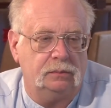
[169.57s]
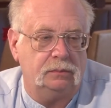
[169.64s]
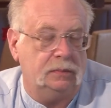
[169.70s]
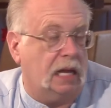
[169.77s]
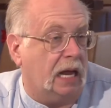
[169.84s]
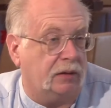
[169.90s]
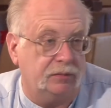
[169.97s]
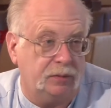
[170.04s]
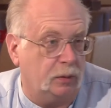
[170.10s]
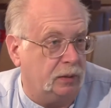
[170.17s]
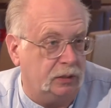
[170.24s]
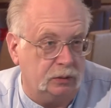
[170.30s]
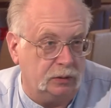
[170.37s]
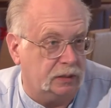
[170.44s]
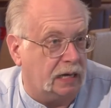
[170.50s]
not very
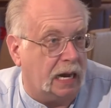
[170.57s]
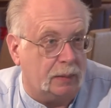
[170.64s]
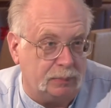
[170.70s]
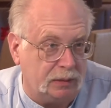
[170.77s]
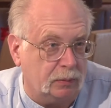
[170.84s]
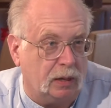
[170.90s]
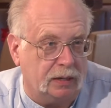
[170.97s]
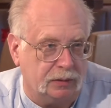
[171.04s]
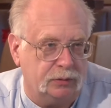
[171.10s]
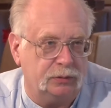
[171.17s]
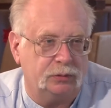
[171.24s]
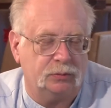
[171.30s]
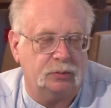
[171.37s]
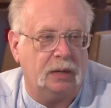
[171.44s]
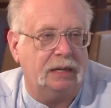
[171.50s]
good
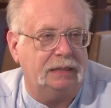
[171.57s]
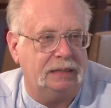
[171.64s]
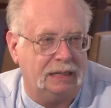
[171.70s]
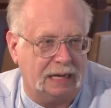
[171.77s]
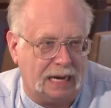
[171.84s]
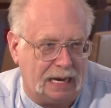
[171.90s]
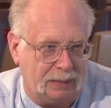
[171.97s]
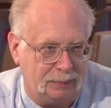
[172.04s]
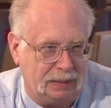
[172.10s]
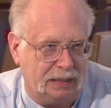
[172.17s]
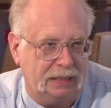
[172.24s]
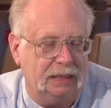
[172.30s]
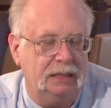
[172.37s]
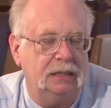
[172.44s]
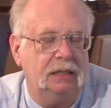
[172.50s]
copywriters write
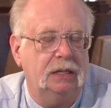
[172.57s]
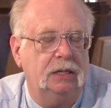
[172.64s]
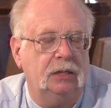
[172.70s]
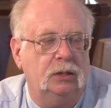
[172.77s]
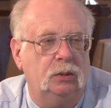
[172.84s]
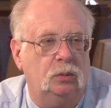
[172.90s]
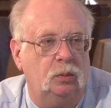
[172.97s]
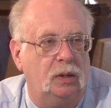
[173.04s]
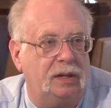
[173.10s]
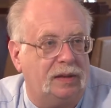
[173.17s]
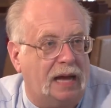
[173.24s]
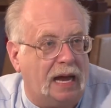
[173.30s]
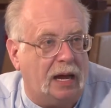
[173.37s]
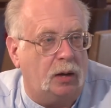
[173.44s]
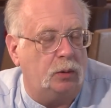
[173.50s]
copy
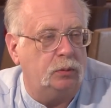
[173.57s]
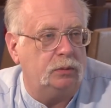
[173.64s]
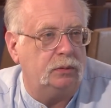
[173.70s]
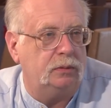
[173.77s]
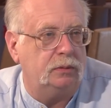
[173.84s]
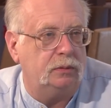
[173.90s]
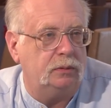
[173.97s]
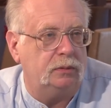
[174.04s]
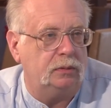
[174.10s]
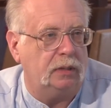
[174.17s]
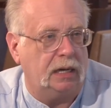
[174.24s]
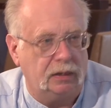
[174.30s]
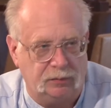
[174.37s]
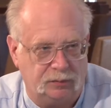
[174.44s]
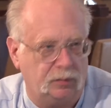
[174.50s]
without
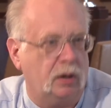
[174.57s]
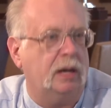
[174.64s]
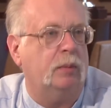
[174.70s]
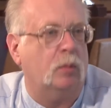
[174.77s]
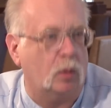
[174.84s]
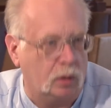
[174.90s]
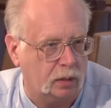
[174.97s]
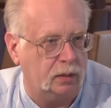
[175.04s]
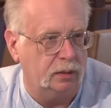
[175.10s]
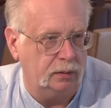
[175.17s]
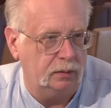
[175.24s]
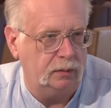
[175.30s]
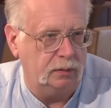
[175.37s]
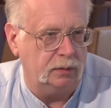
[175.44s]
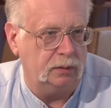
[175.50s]
a framework,
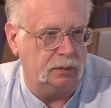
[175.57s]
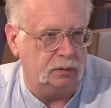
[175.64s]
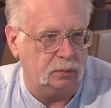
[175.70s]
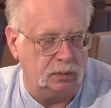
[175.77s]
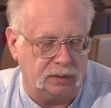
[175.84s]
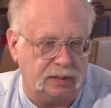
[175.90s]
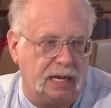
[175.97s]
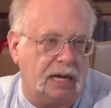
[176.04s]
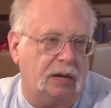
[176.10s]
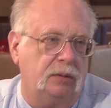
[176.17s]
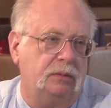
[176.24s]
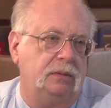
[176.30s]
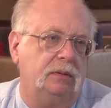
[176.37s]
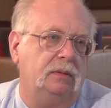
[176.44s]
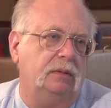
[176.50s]

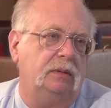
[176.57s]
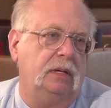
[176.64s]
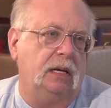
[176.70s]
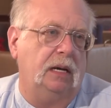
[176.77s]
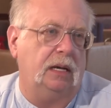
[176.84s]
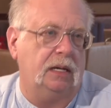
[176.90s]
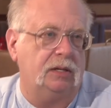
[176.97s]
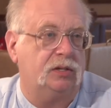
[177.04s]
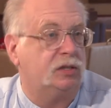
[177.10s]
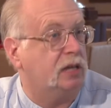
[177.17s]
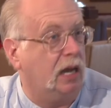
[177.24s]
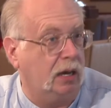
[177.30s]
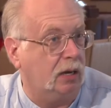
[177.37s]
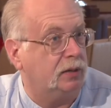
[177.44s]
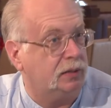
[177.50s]
without a
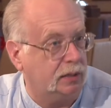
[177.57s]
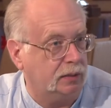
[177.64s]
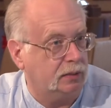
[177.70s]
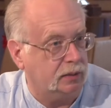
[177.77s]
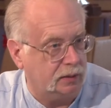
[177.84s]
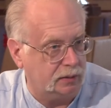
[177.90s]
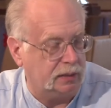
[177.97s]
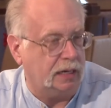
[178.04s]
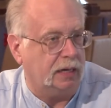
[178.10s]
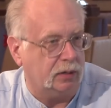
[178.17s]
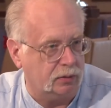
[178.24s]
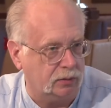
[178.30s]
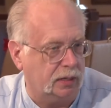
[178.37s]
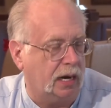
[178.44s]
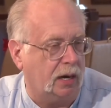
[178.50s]
skeleton that they
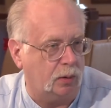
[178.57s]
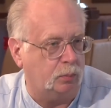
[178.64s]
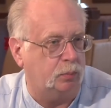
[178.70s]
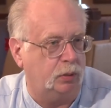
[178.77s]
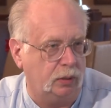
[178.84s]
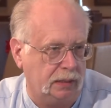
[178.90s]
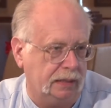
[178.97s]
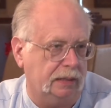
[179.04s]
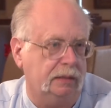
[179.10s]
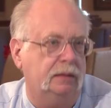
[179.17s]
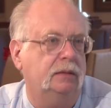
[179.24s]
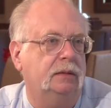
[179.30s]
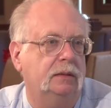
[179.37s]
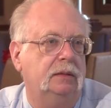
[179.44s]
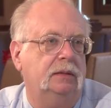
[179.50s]
are now putting
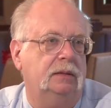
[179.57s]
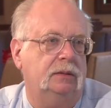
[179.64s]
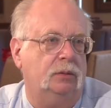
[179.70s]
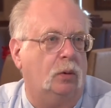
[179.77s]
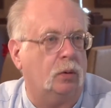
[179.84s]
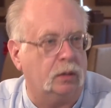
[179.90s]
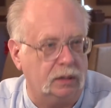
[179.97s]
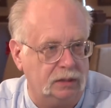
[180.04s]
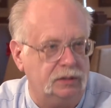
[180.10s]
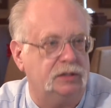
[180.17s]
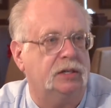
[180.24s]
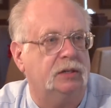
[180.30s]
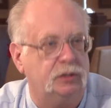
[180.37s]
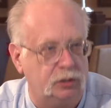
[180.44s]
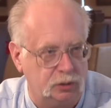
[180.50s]
organs
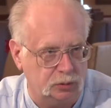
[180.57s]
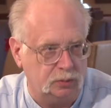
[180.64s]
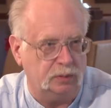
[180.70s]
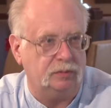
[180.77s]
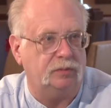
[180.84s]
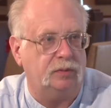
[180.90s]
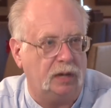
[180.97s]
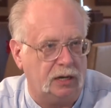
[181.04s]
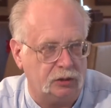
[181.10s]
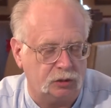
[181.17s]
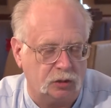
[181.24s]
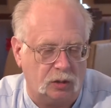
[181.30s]
into and flesh